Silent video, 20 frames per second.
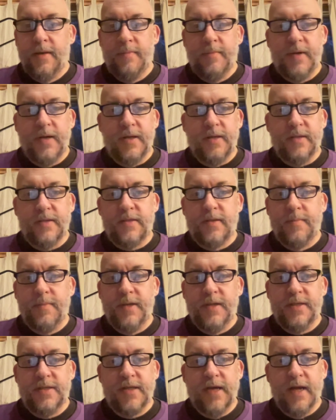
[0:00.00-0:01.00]
But
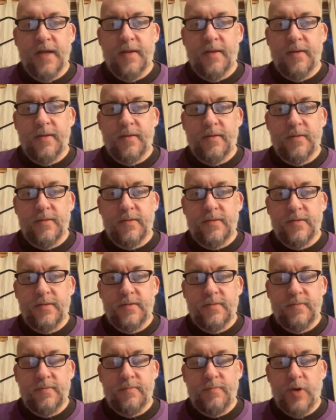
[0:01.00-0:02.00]
somebody's got to
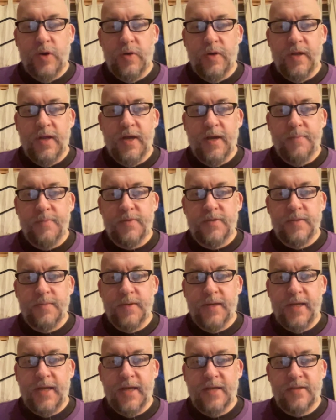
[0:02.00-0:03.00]
pony up.
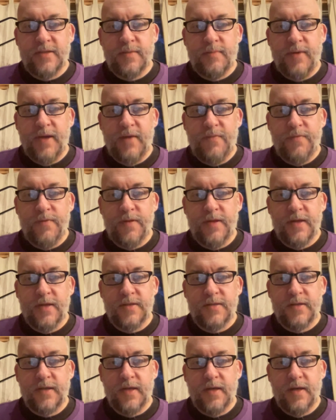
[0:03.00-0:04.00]
Somebody has to pay for this.